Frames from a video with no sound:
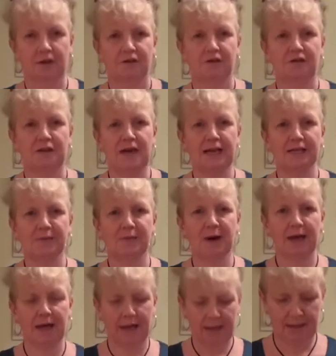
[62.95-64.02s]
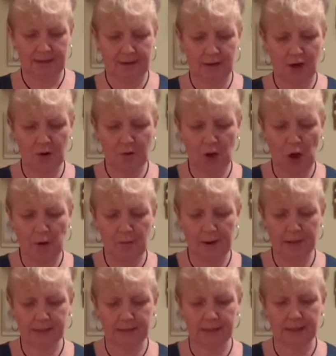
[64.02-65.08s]
So that's my cocoa
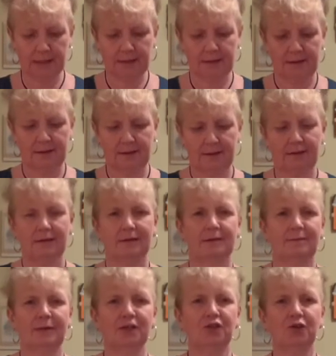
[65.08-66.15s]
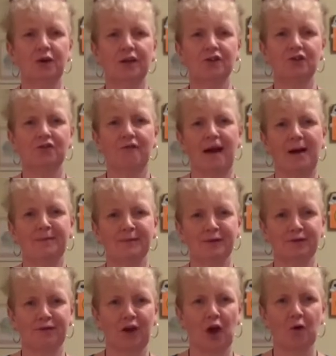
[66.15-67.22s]
butter, my 200 grams
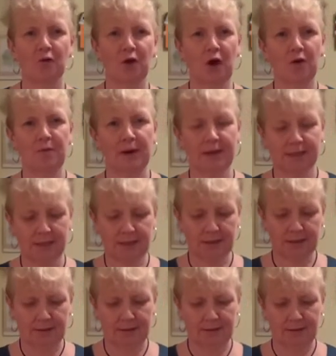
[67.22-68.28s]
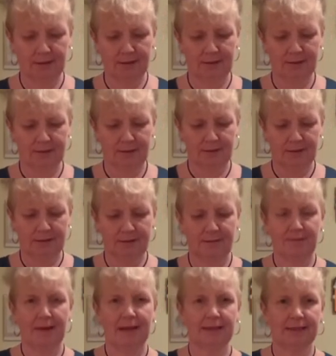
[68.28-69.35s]
of cocoa butter
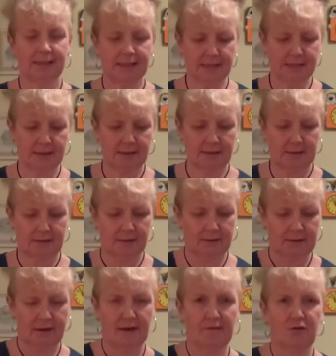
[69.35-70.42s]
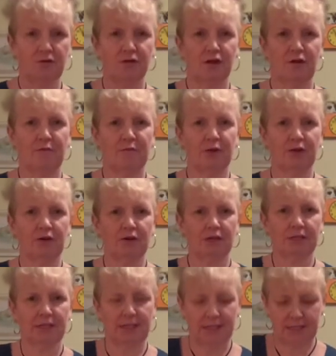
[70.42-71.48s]
melted. I've put it on a
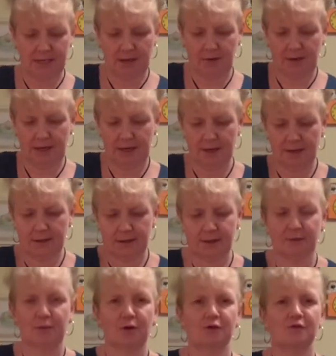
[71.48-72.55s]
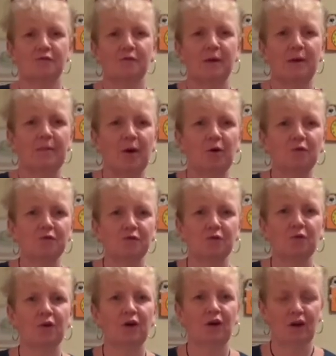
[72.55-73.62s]
tea towel here because the bottom of my bowl's
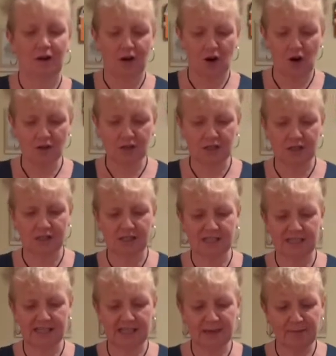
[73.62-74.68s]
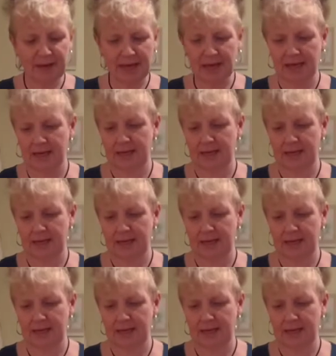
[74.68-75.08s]
all hot and steamy.